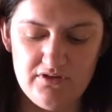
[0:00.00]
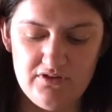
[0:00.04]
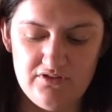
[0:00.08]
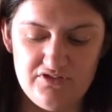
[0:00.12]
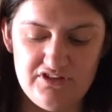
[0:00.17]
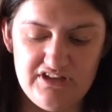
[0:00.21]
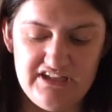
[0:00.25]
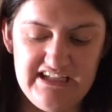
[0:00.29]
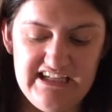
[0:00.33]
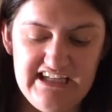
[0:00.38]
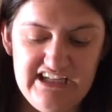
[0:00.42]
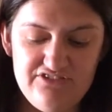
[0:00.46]

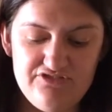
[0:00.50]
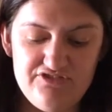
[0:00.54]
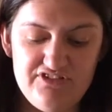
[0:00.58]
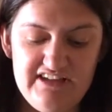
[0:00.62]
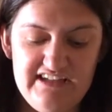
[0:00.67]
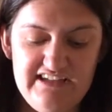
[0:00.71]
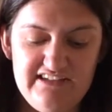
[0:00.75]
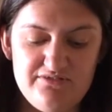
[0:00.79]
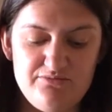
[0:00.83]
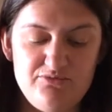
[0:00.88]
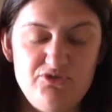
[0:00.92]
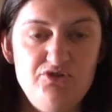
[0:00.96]
the need for
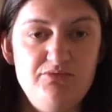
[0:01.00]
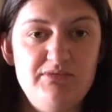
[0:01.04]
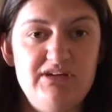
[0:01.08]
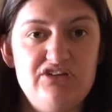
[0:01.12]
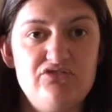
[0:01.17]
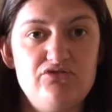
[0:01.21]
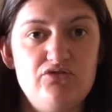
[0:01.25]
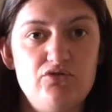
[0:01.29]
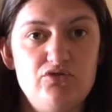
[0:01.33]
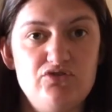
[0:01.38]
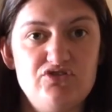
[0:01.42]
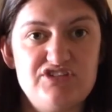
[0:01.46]
these two
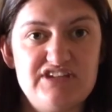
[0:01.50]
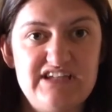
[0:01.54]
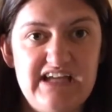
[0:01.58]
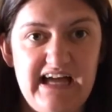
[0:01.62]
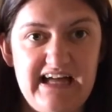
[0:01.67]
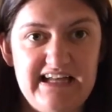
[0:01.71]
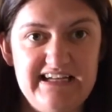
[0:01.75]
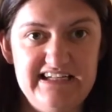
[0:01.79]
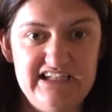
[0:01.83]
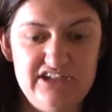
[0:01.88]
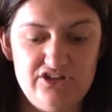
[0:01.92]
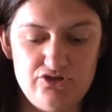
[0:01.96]
minerals
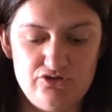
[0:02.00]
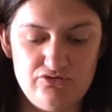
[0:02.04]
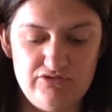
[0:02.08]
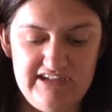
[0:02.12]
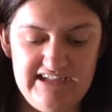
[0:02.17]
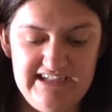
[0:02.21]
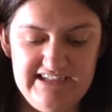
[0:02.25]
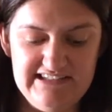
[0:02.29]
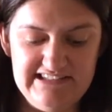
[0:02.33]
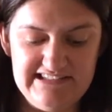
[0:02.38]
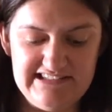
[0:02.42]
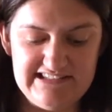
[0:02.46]
can
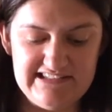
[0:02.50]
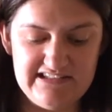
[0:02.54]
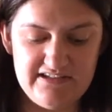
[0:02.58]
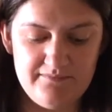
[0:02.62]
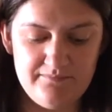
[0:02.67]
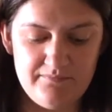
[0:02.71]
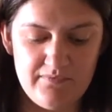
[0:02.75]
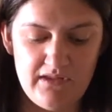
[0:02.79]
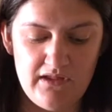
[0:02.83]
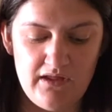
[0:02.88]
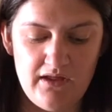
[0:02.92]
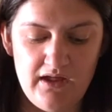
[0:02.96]
increase
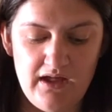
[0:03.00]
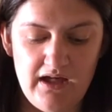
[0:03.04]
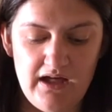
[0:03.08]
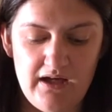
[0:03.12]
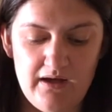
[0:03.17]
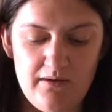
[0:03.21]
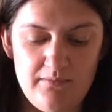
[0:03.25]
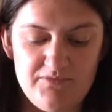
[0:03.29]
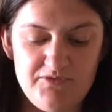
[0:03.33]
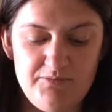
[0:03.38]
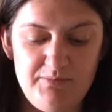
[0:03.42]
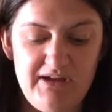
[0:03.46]

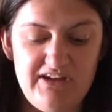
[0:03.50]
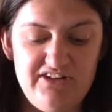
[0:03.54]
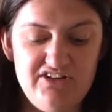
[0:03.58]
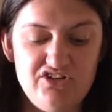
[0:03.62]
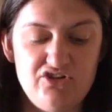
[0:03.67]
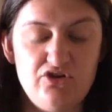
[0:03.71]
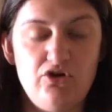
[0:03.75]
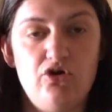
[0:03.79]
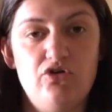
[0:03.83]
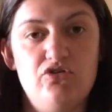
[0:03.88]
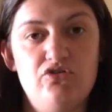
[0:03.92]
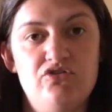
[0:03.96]

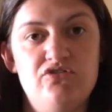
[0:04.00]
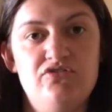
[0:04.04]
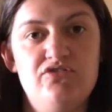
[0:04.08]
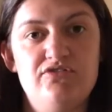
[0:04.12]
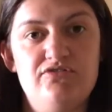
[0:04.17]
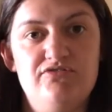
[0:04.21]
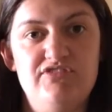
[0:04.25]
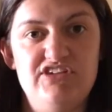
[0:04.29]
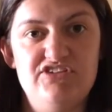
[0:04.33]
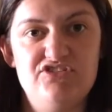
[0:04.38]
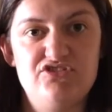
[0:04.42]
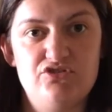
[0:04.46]
depending on the
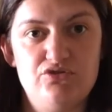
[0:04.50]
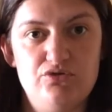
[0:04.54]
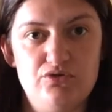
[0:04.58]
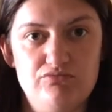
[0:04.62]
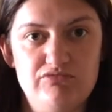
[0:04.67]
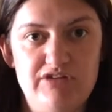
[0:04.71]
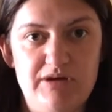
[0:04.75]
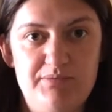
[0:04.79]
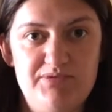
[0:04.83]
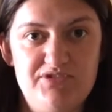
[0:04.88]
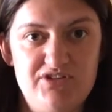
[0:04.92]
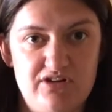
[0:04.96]
physical and
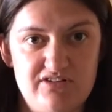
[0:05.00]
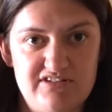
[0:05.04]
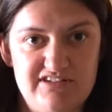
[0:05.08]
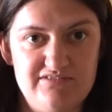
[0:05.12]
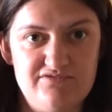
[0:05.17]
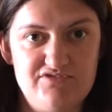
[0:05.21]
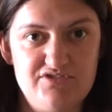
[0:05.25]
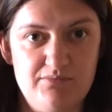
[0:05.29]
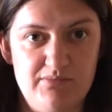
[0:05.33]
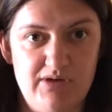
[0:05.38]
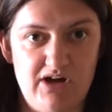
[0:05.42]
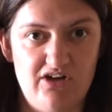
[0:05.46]

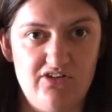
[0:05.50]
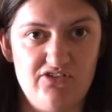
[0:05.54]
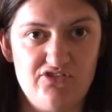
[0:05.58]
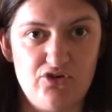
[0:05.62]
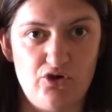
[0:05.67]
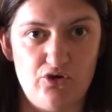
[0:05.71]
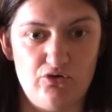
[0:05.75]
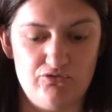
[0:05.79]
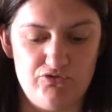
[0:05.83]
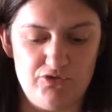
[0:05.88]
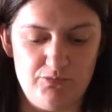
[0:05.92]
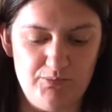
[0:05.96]
reproductive demands
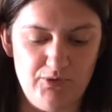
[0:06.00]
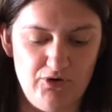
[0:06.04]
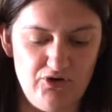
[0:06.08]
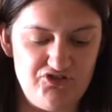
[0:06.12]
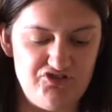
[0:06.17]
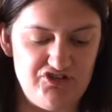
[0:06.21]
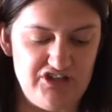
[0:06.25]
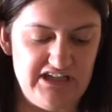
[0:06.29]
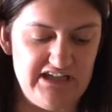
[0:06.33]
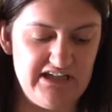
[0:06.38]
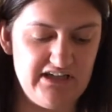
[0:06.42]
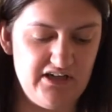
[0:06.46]
of the
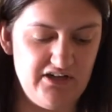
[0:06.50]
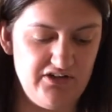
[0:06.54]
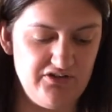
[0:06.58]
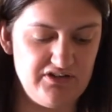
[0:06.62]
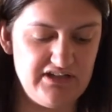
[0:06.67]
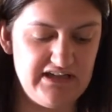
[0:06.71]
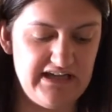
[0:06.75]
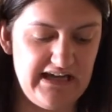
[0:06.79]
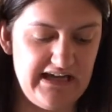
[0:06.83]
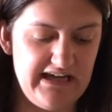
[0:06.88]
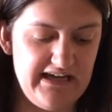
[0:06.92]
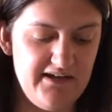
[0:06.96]
body.
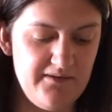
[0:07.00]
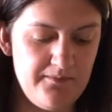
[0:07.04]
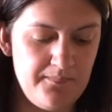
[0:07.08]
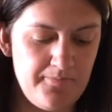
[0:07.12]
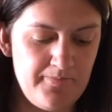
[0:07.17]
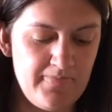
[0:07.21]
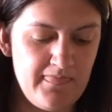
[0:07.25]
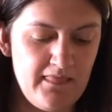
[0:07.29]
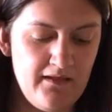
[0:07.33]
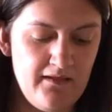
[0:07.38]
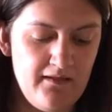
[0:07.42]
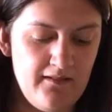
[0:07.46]
Okay,
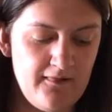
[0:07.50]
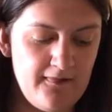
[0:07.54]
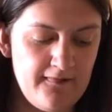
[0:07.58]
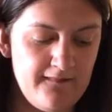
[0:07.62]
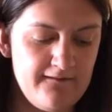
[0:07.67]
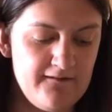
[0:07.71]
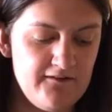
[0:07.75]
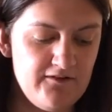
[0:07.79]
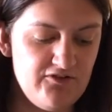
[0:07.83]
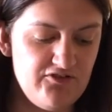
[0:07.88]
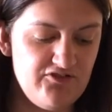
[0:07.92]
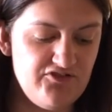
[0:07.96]

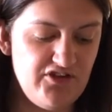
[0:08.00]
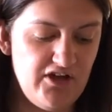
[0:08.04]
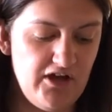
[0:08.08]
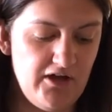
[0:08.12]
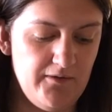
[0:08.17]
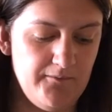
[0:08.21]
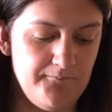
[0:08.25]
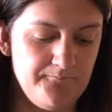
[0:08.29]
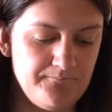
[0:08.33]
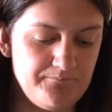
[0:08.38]
so